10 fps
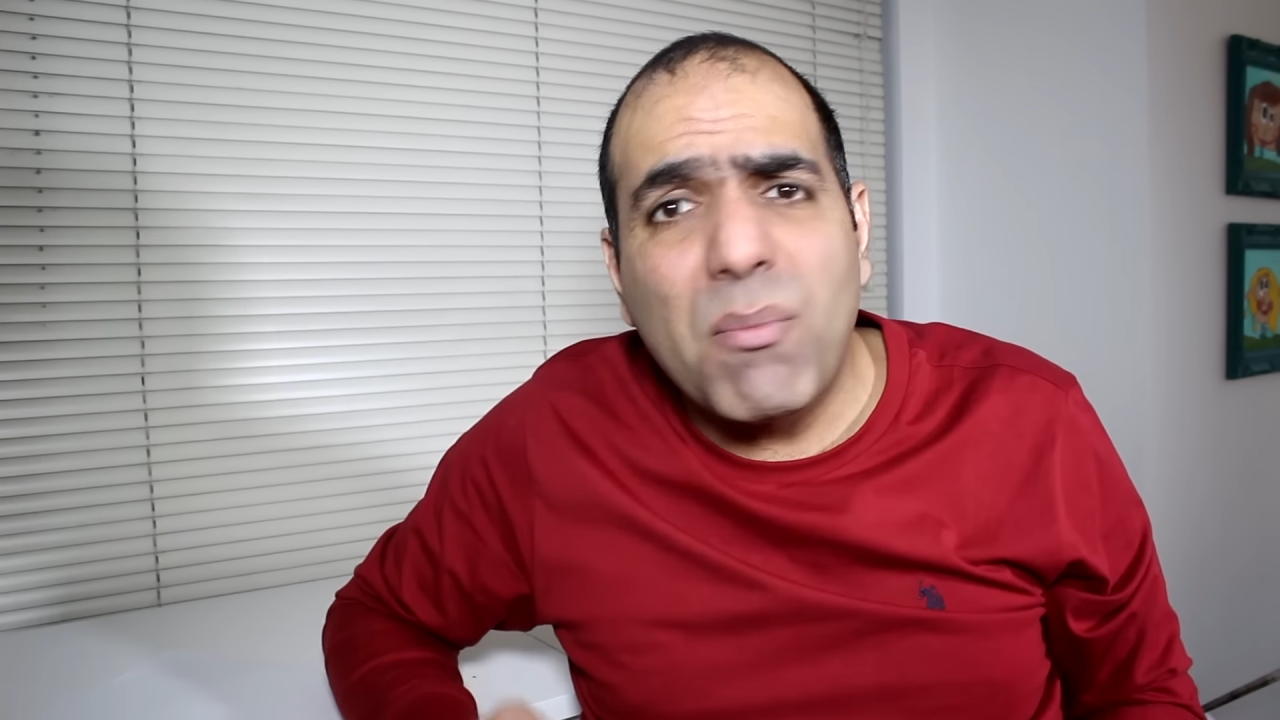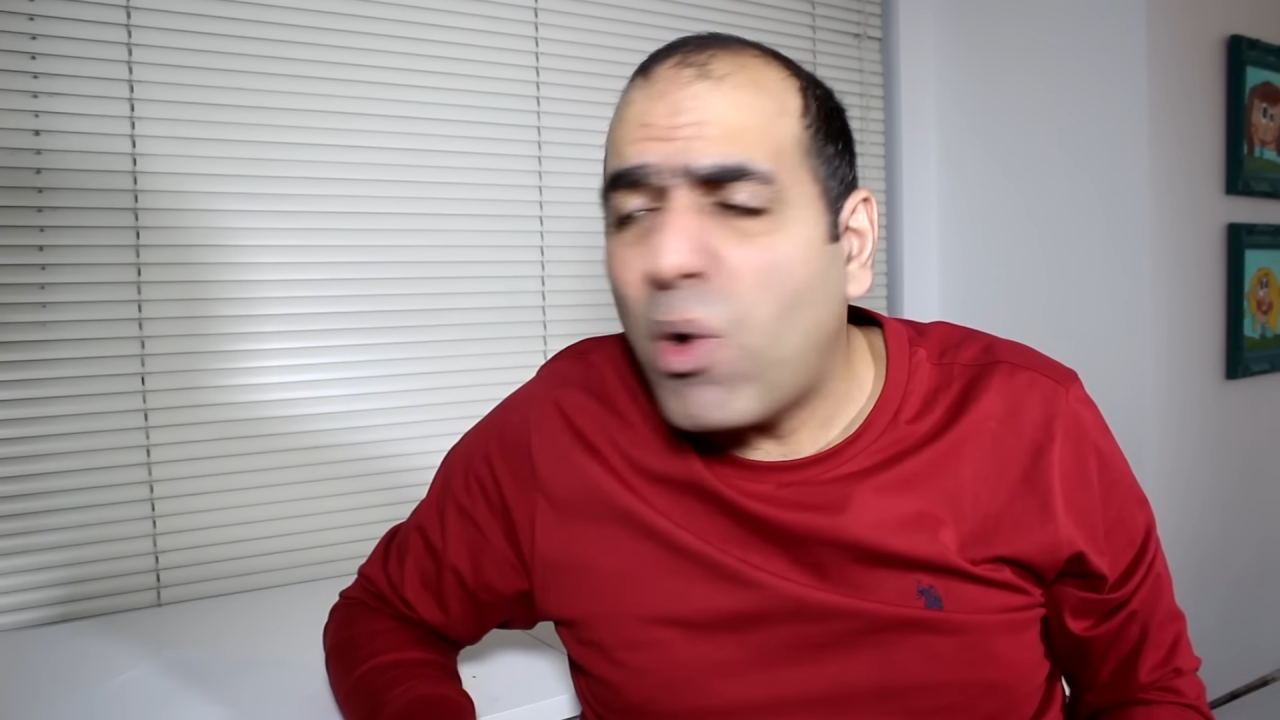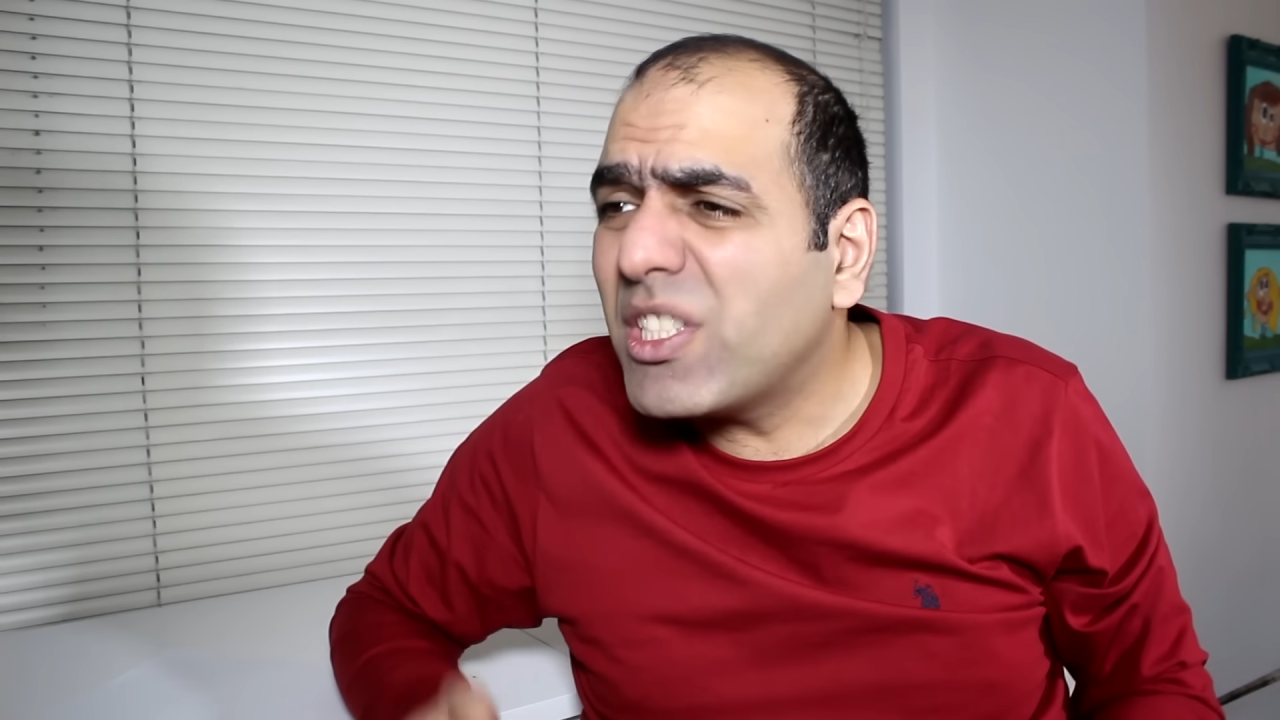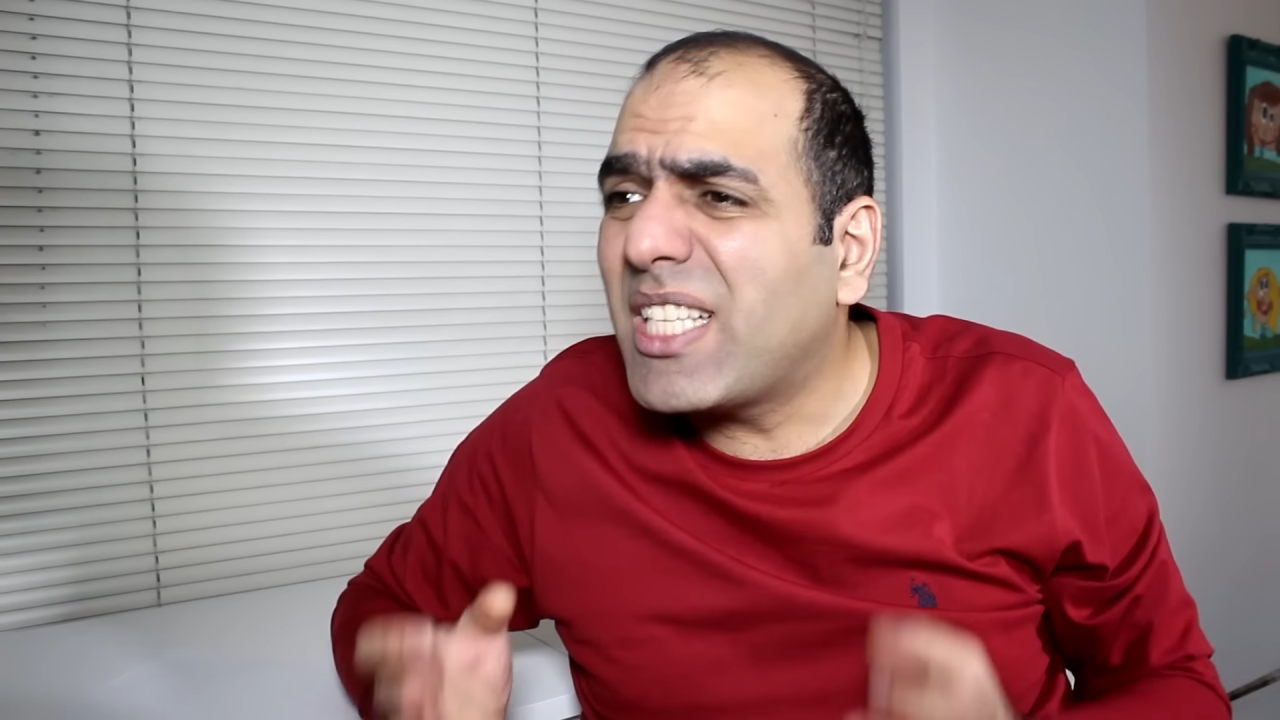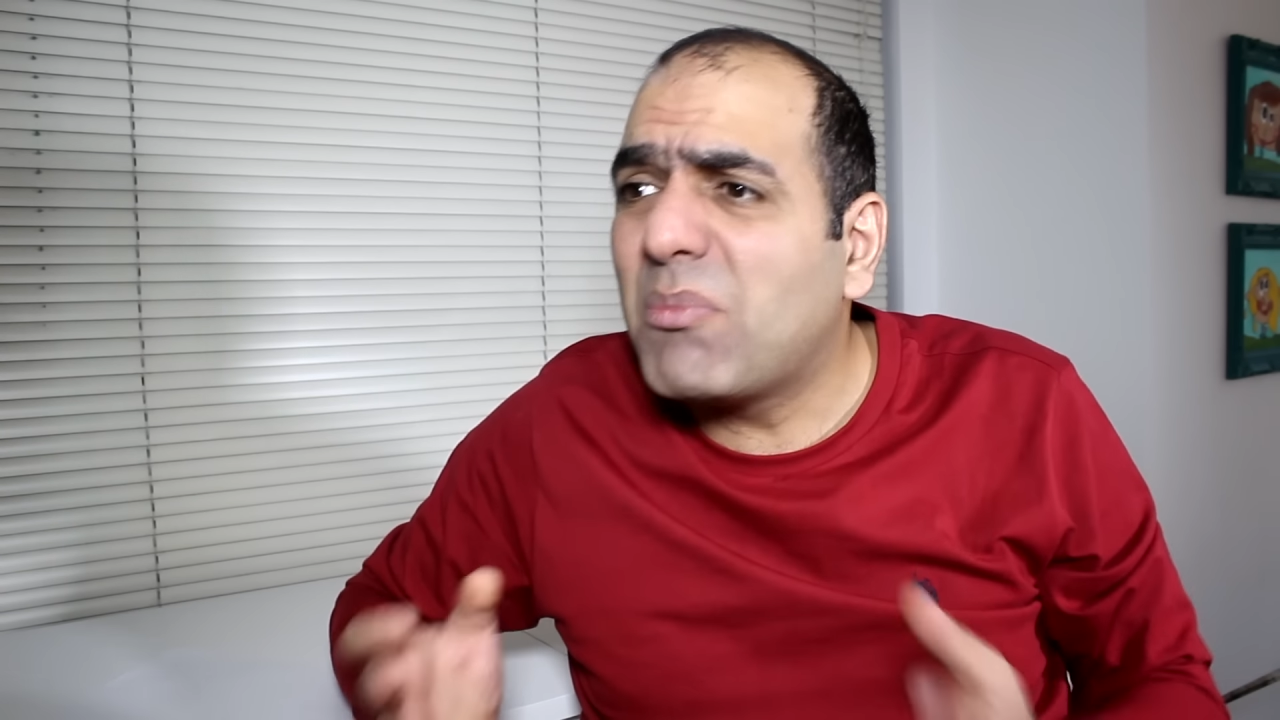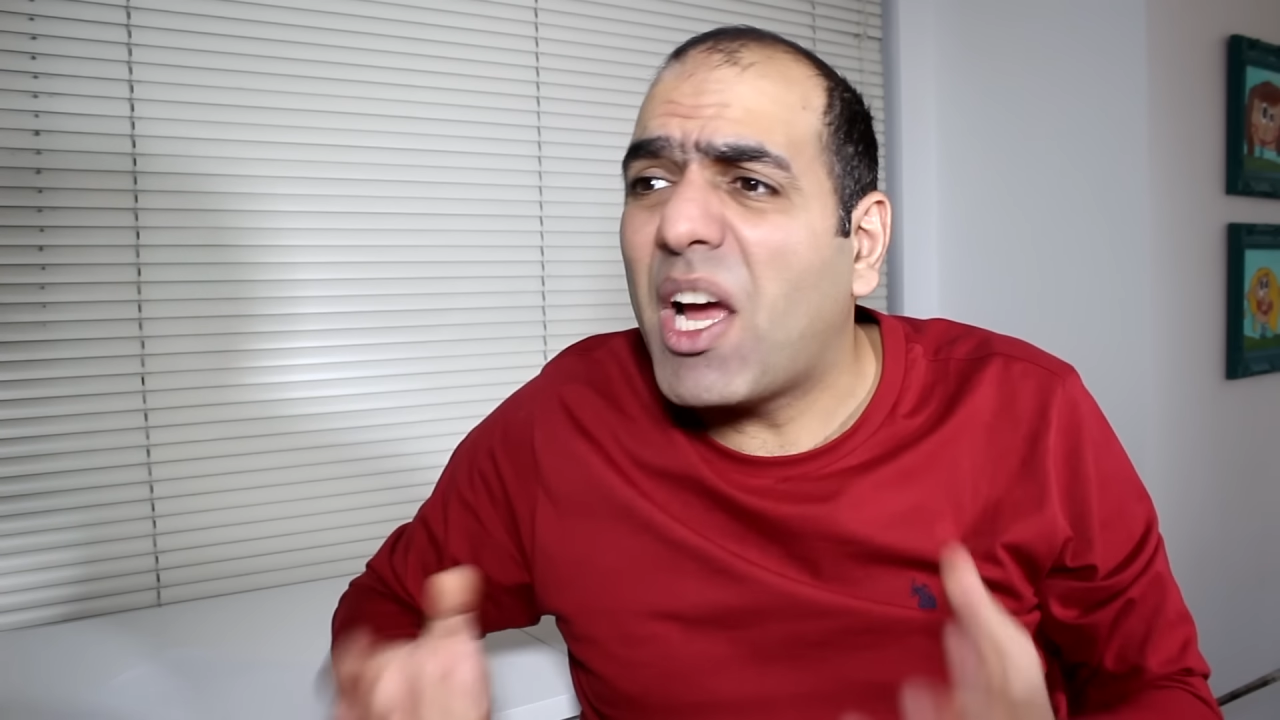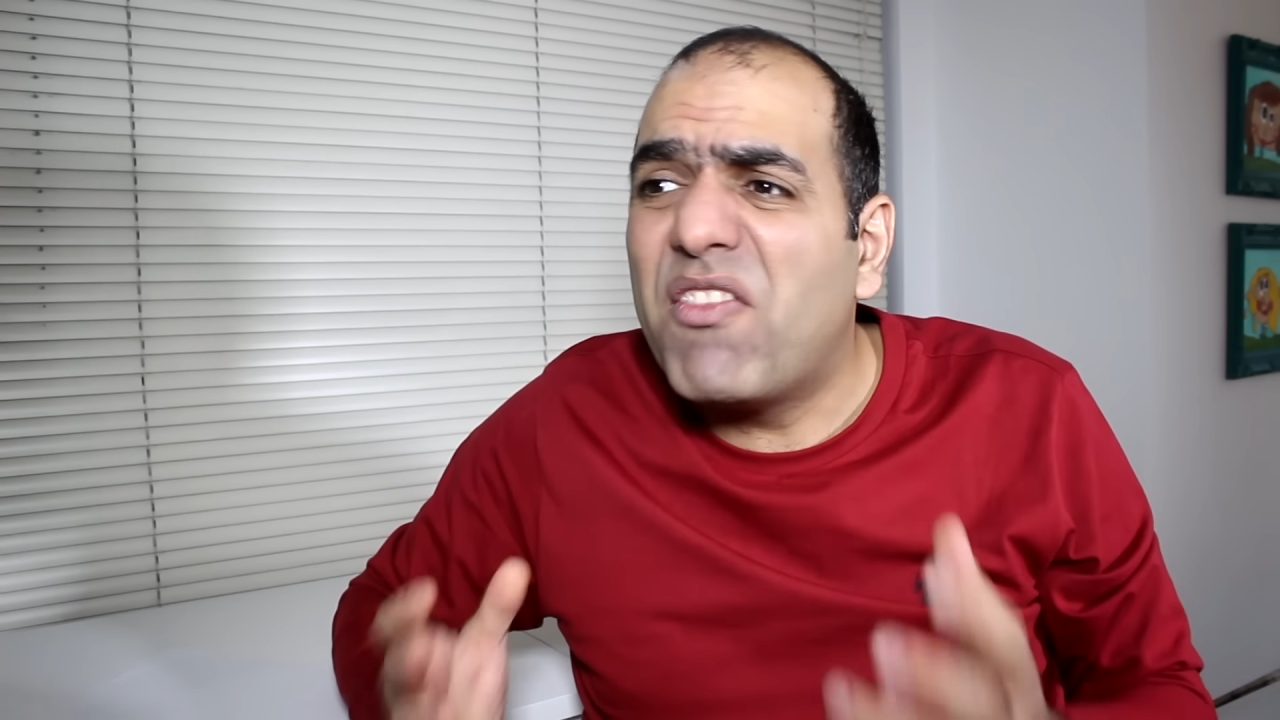posted by